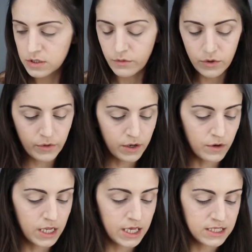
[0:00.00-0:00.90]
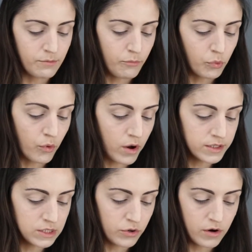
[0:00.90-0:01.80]
Real quick, we're gonna get some
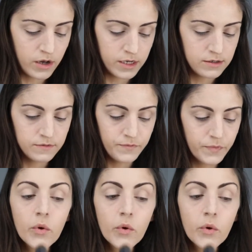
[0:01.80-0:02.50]
bronzer on.